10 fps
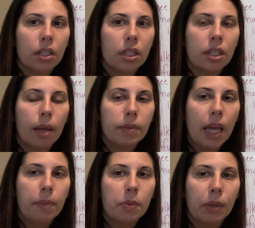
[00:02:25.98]

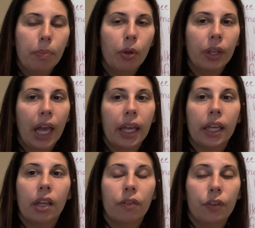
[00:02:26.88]
sometimes people get
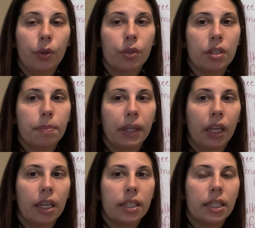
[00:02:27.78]
confused
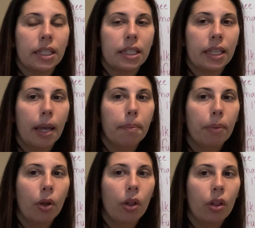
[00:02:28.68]
because
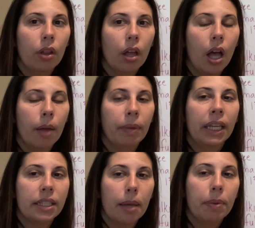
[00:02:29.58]
example
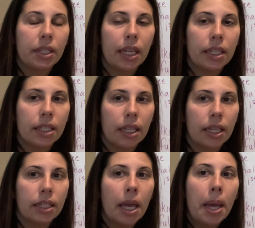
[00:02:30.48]

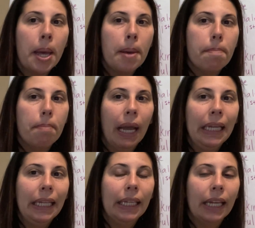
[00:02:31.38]
sentences
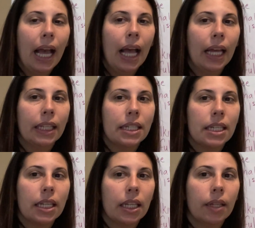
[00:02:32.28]
might
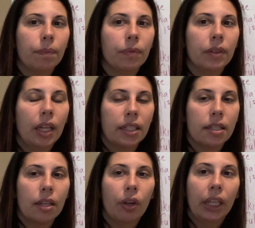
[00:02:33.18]
not
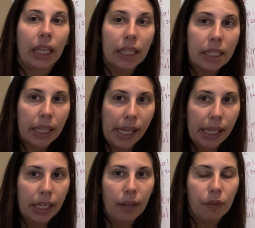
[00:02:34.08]
necessarily
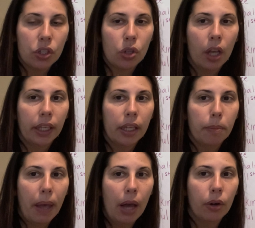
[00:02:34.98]
indicate if it's talking
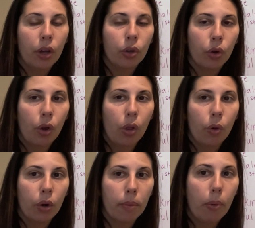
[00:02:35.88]
about a girl
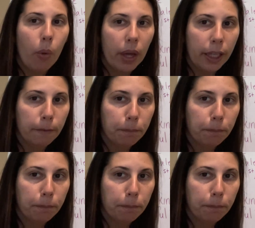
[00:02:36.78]
or a boy.